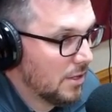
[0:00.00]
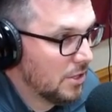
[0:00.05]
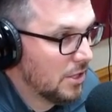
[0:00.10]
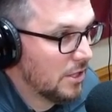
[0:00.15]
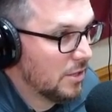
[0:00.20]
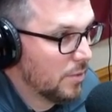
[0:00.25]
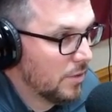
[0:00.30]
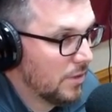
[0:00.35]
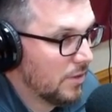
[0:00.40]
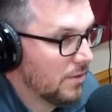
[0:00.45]
And she's
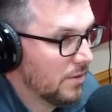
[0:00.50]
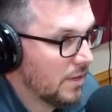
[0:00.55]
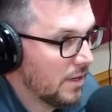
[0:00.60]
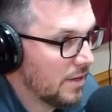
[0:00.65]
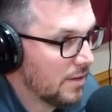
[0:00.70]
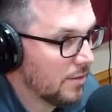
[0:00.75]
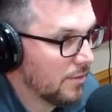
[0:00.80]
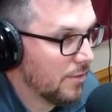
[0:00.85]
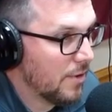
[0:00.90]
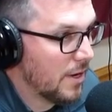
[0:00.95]
producing
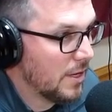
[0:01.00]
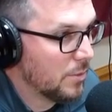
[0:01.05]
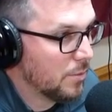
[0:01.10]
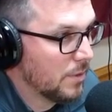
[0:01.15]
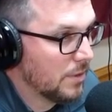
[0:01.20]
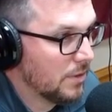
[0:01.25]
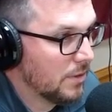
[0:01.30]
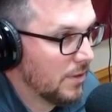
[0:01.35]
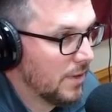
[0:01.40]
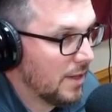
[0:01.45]
as a freshman,
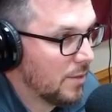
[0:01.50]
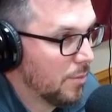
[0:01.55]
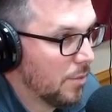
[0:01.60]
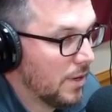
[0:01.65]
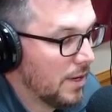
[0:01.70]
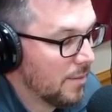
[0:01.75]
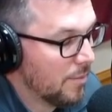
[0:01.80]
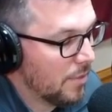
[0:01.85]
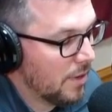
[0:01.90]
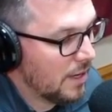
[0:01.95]
so that's
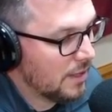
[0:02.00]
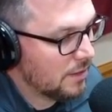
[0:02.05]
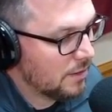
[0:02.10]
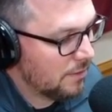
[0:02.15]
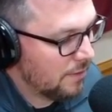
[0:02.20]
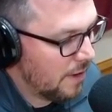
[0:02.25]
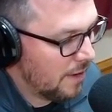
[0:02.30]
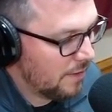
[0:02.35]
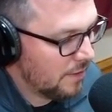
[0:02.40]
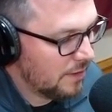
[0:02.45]
pretty impressive.
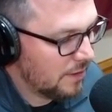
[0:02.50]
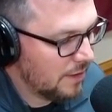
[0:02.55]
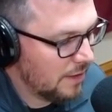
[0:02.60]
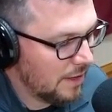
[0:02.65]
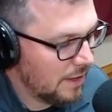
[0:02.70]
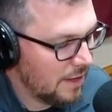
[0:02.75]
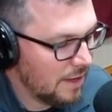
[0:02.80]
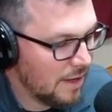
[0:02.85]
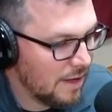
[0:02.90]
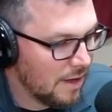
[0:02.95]
Obviously,
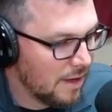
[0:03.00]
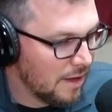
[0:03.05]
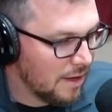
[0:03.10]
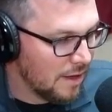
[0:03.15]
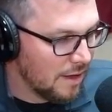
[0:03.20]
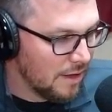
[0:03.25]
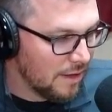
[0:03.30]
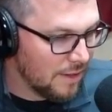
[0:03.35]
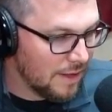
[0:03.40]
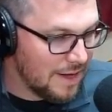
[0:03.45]

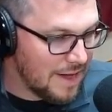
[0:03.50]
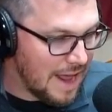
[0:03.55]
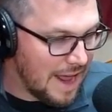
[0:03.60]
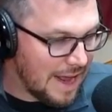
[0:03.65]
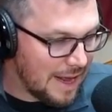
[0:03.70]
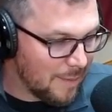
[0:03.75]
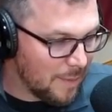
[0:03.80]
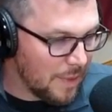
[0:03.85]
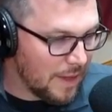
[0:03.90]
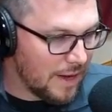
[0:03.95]
the
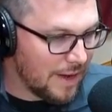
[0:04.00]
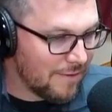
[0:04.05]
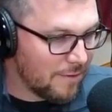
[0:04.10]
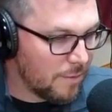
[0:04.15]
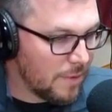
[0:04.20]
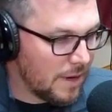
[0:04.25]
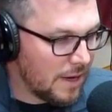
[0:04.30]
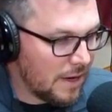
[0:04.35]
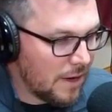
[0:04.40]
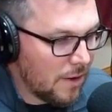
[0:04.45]
name that
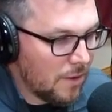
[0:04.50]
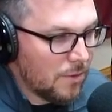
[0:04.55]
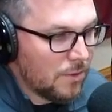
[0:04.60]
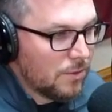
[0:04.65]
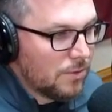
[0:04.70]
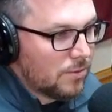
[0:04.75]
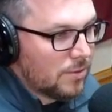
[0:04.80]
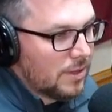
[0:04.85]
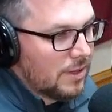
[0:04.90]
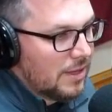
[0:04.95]
everybody
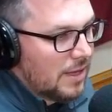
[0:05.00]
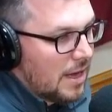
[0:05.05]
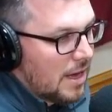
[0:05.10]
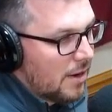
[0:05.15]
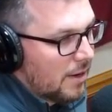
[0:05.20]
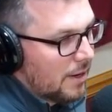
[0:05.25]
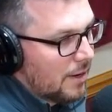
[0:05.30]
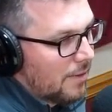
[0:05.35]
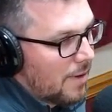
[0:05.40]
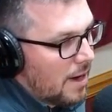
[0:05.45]
knows in the
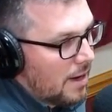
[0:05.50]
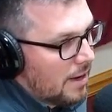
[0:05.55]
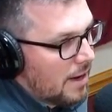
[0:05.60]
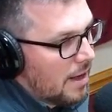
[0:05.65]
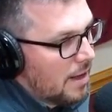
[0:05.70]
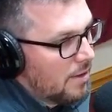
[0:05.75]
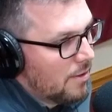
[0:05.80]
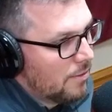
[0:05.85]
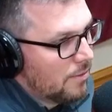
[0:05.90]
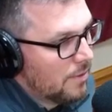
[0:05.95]
area right
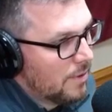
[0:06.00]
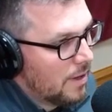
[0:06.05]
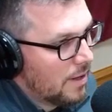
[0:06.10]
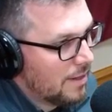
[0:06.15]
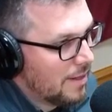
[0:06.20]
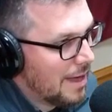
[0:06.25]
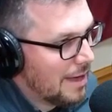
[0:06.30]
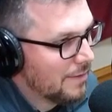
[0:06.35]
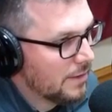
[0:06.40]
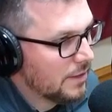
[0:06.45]
now,
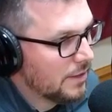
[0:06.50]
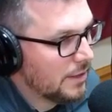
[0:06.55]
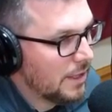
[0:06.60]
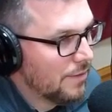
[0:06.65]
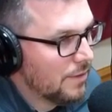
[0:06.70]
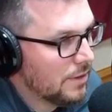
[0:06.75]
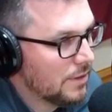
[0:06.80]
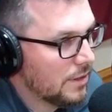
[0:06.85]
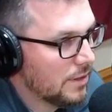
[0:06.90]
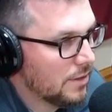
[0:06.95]
Taven
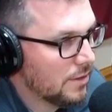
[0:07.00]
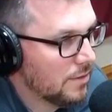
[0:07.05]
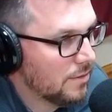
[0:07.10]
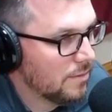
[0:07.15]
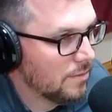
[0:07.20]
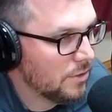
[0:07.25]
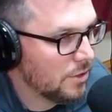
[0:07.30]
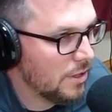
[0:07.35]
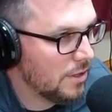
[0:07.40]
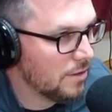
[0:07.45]
Stevenson,
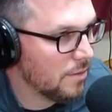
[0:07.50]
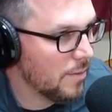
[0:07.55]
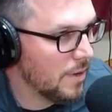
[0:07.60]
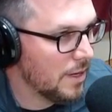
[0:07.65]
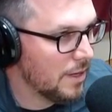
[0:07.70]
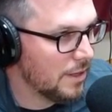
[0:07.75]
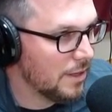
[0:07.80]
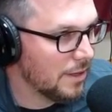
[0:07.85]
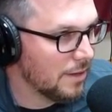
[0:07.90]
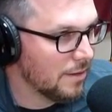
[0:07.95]
she
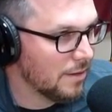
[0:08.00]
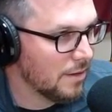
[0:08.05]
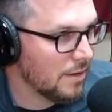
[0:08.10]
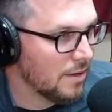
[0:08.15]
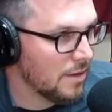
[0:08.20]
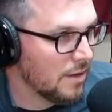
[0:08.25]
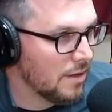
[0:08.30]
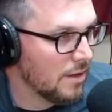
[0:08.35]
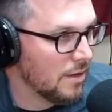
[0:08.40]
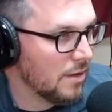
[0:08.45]
committed to
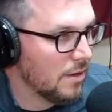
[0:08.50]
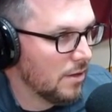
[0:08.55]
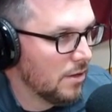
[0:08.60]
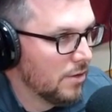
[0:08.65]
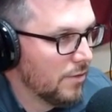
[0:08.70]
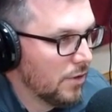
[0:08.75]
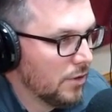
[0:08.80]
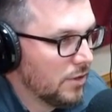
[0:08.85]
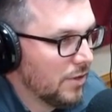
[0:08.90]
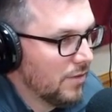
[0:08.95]

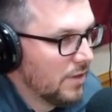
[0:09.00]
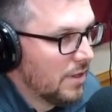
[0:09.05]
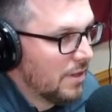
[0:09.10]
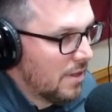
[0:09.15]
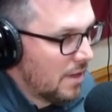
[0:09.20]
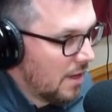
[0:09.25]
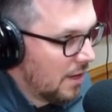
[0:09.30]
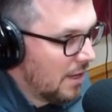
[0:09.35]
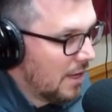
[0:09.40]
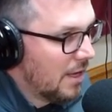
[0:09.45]
University of
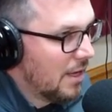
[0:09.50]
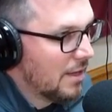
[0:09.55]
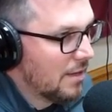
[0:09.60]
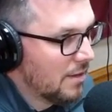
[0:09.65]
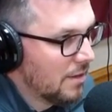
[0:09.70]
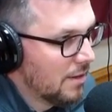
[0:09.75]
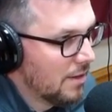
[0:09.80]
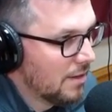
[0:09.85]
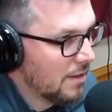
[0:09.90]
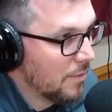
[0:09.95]
Kentucky as
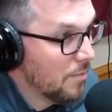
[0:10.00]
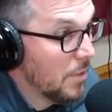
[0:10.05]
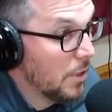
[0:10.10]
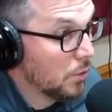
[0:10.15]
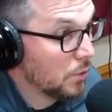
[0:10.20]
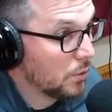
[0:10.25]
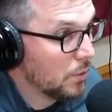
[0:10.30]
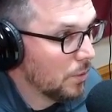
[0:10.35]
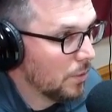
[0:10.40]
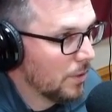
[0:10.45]
a
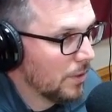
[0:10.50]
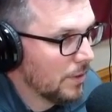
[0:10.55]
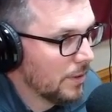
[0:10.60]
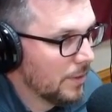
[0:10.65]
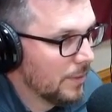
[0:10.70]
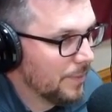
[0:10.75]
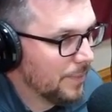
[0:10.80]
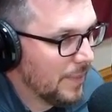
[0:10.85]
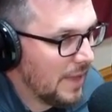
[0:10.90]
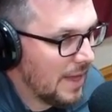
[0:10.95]
middle schooler,
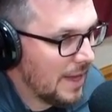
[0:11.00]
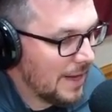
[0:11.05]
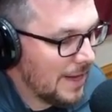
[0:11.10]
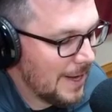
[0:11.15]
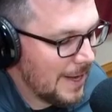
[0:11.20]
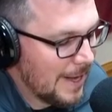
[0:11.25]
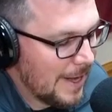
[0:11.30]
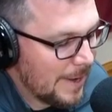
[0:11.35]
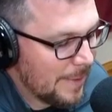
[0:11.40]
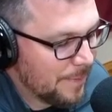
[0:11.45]
and
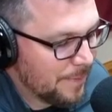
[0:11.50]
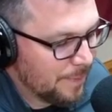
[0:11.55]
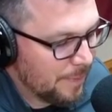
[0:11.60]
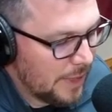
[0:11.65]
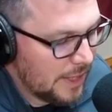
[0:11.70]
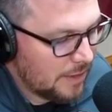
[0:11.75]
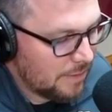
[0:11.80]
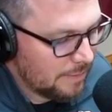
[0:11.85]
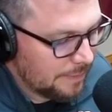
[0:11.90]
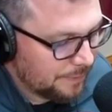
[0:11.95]

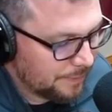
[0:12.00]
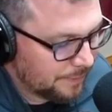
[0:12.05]
but